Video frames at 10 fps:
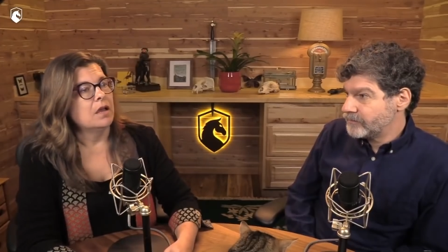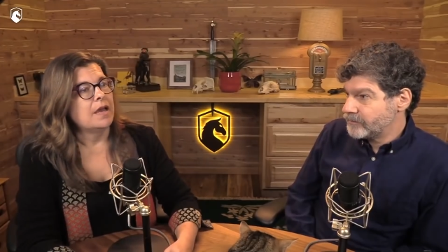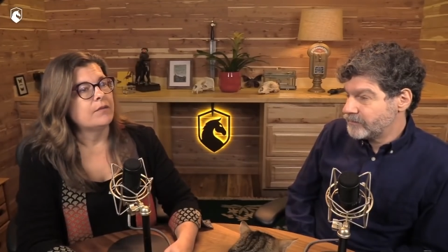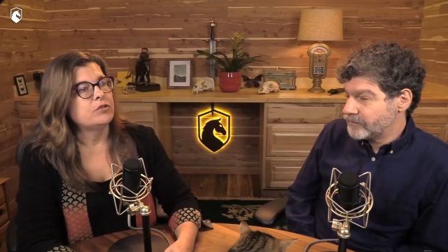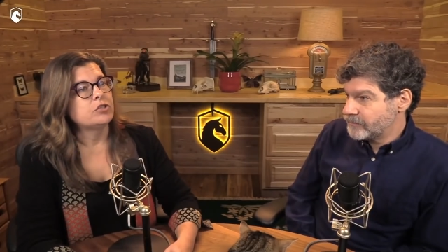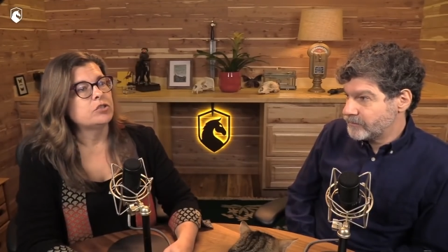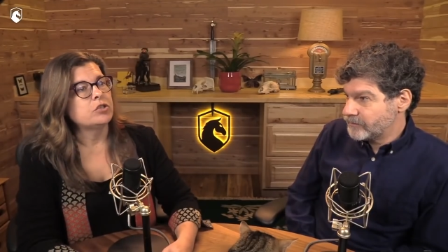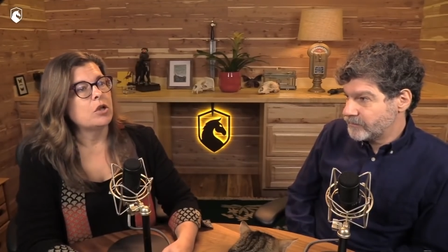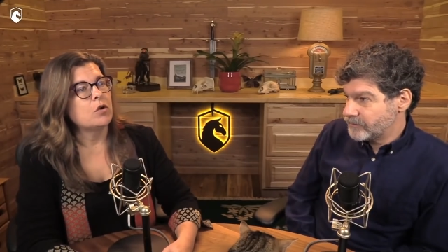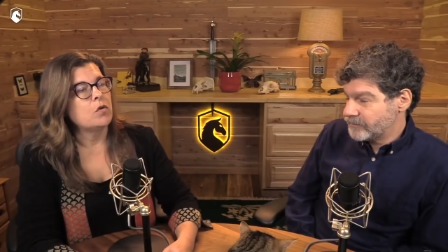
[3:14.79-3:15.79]
Speaker 1: have
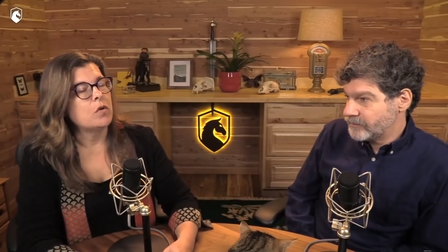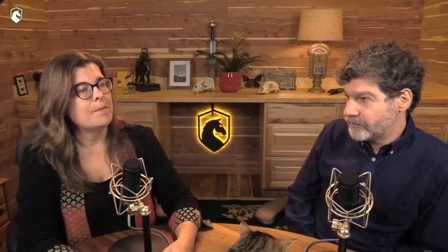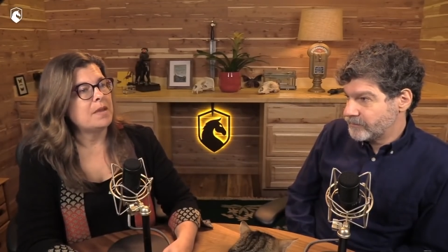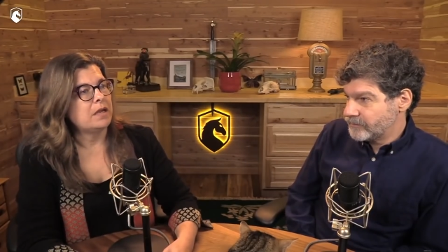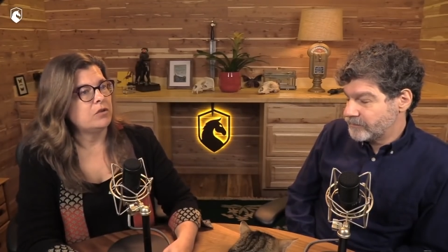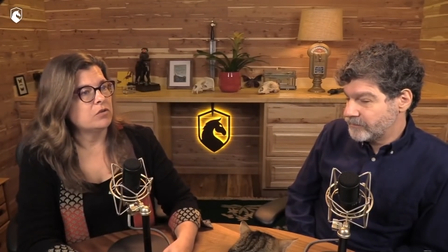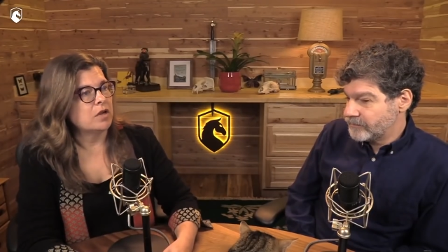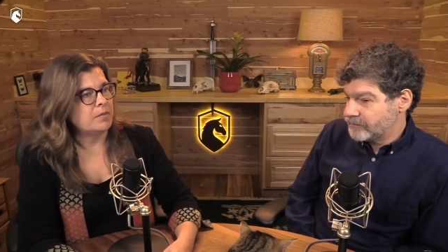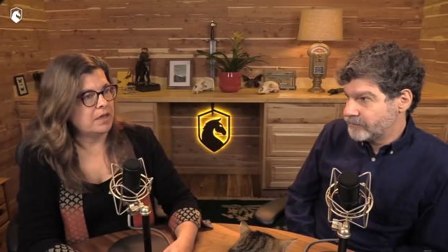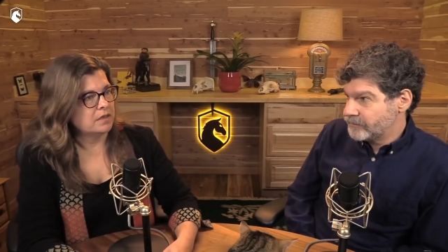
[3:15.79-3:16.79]
so many
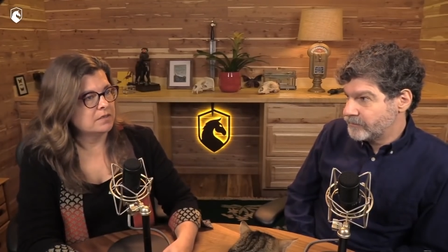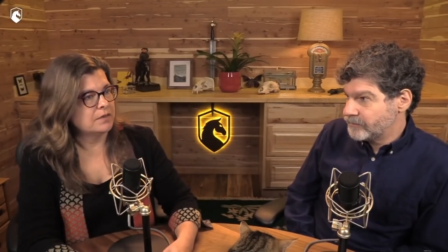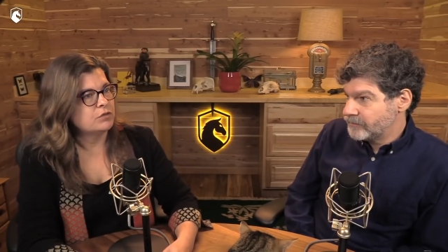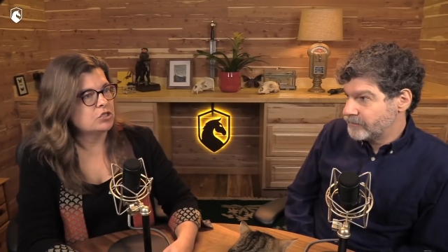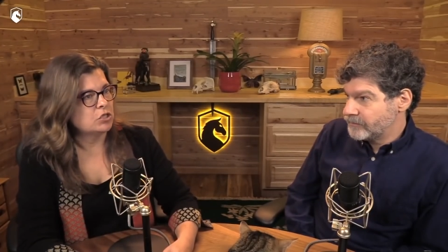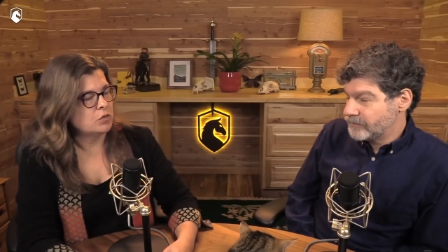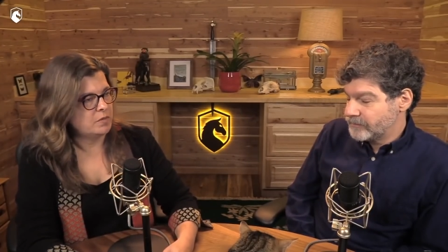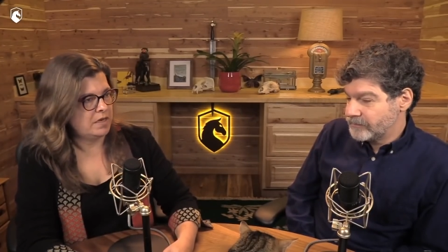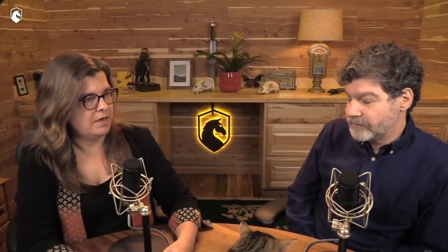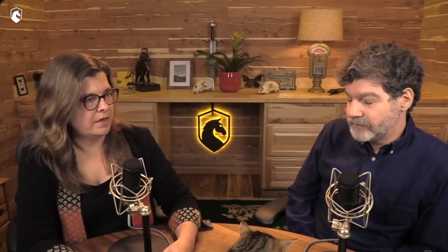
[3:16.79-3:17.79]
drawbacks, have so
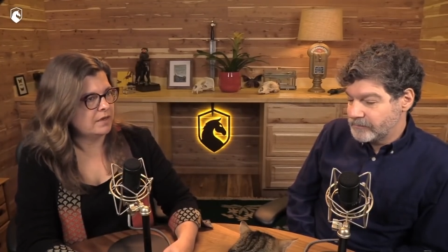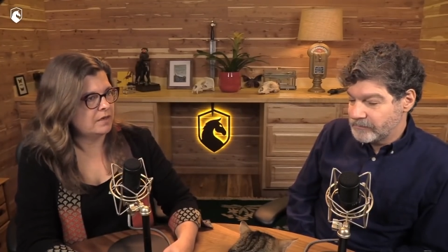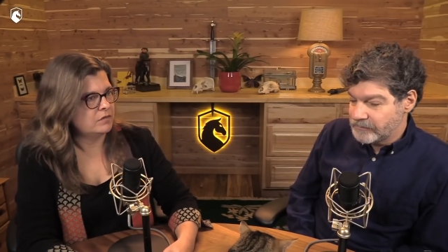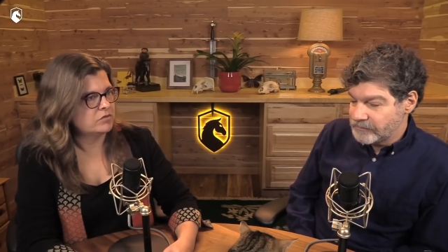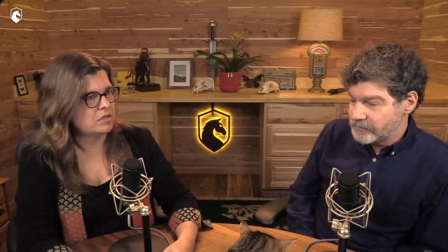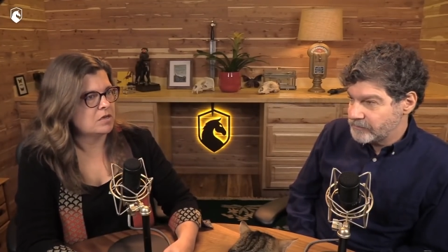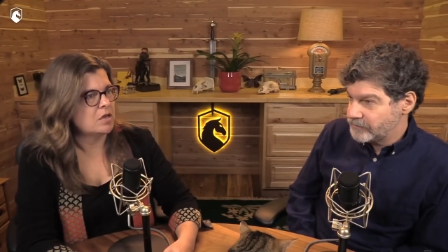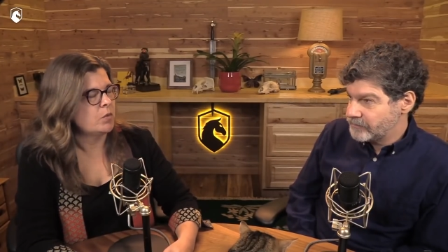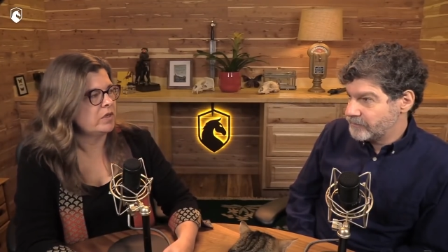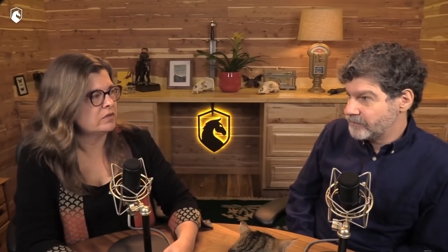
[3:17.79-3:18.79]
many negatives that
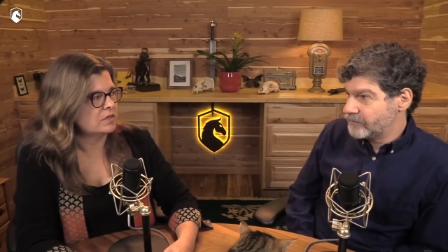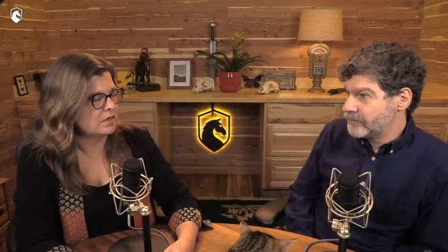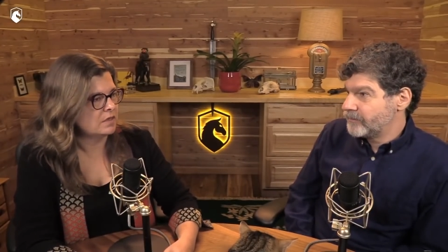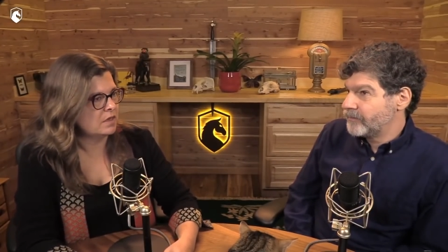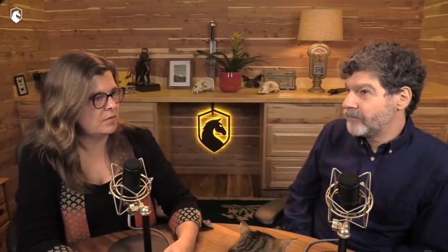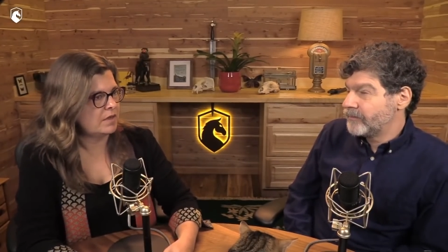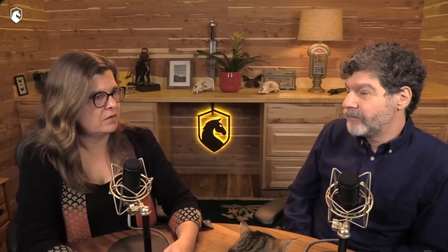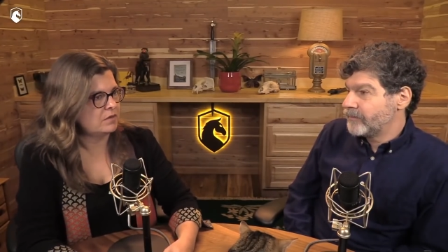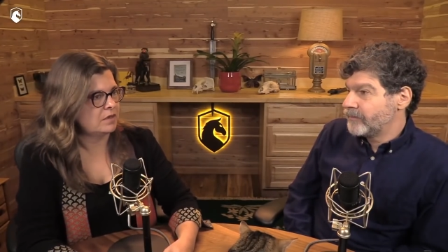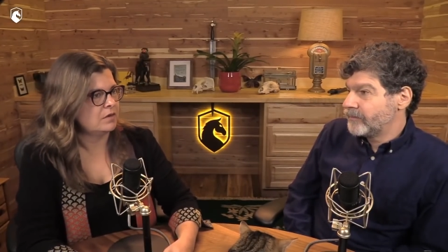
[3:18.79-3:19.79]
no one is talking
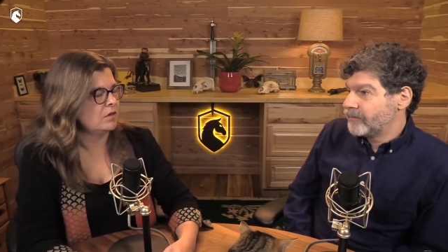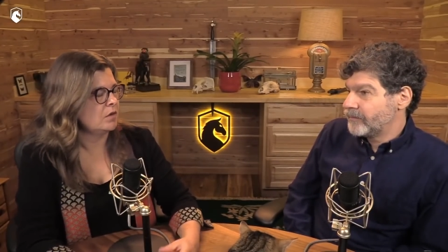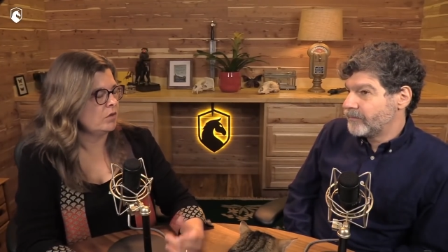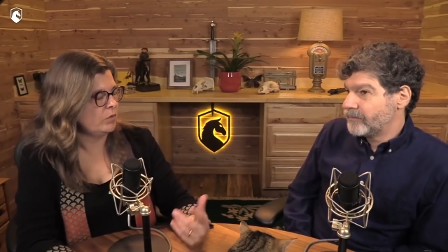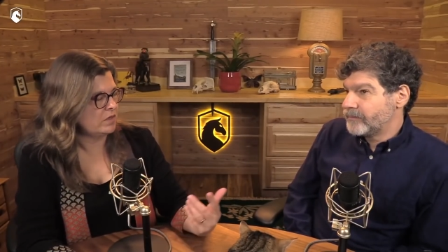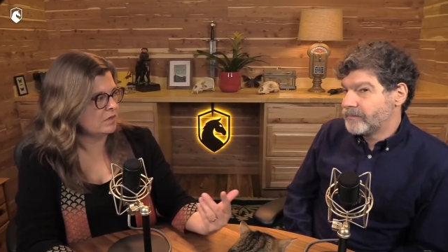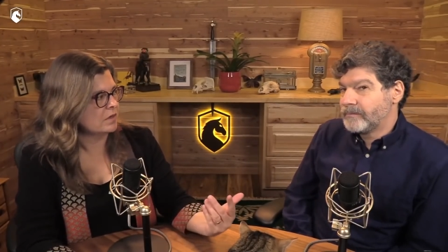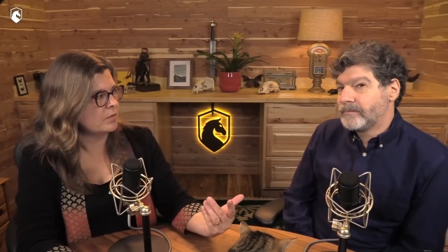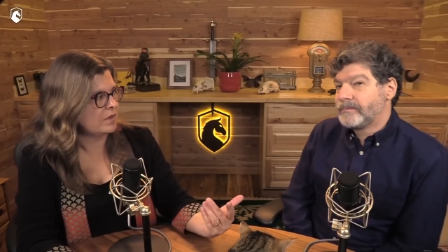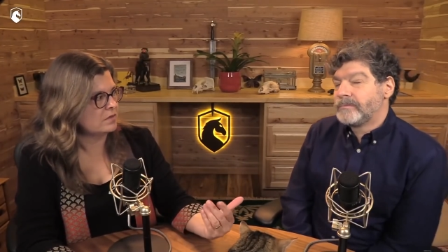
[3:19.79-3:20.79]
about, and you know that we
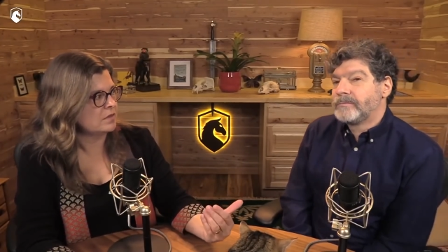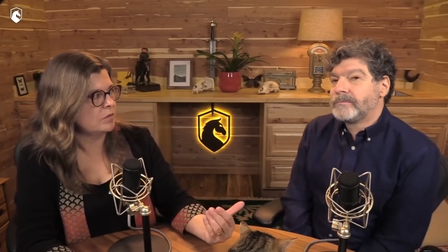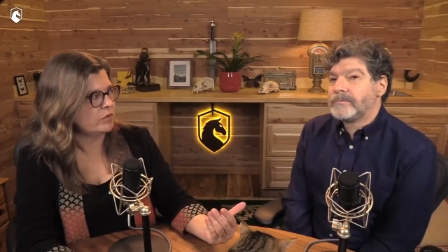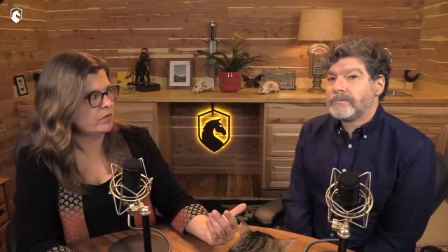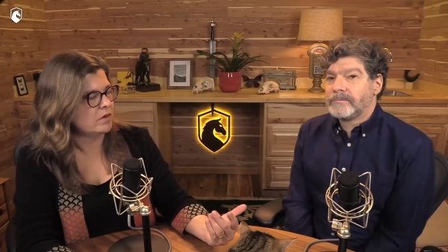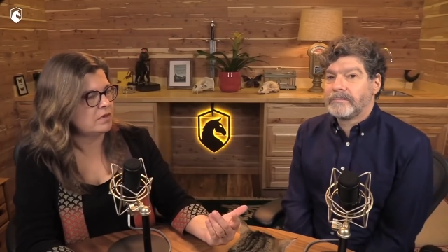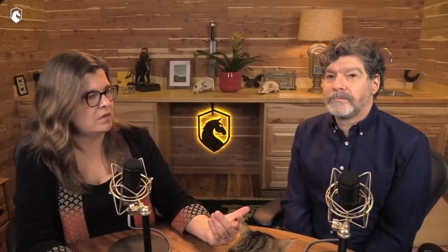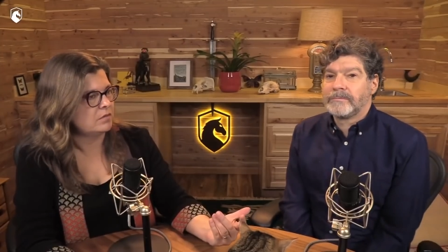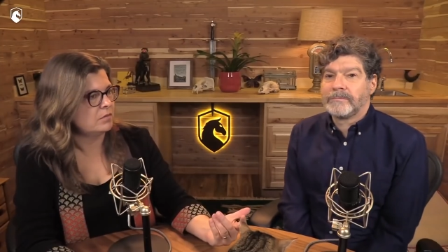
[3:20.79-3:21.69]
talked about some with regard to